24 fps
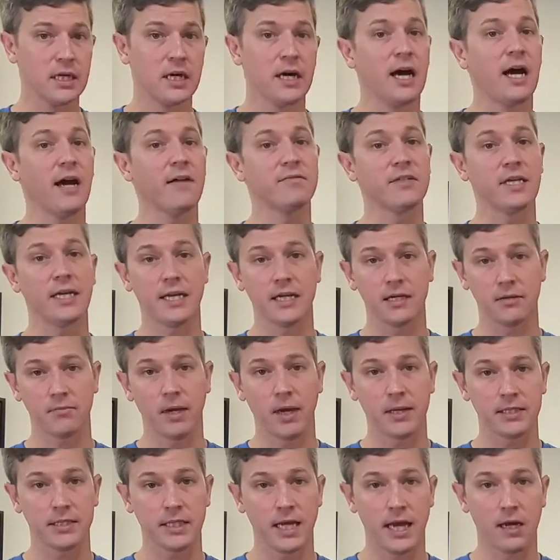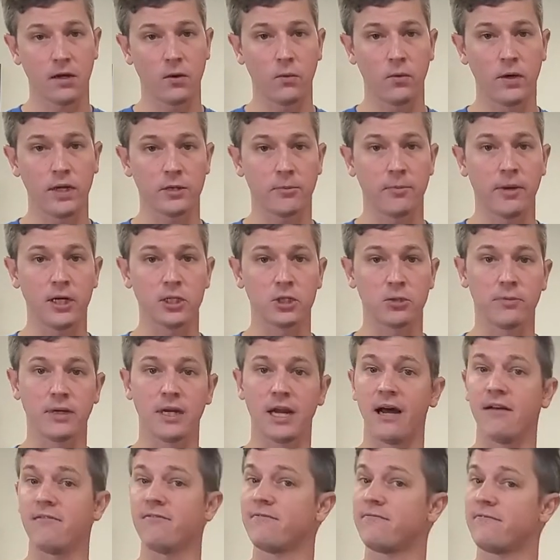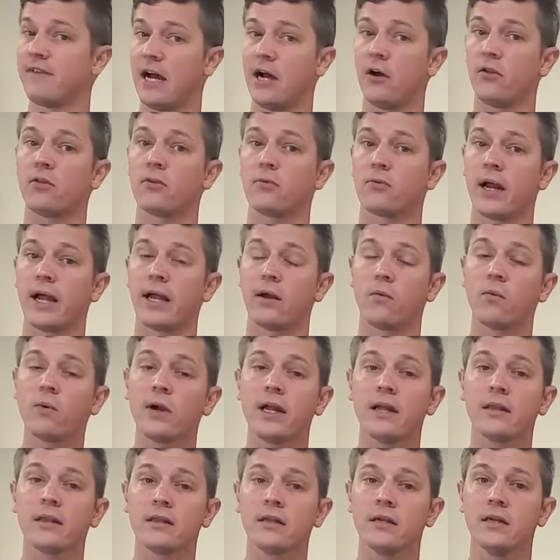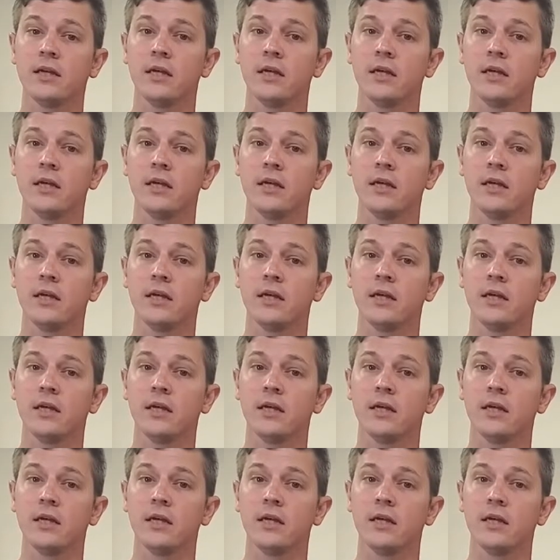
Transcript: I've taken my saddle width measurement, I found the right width,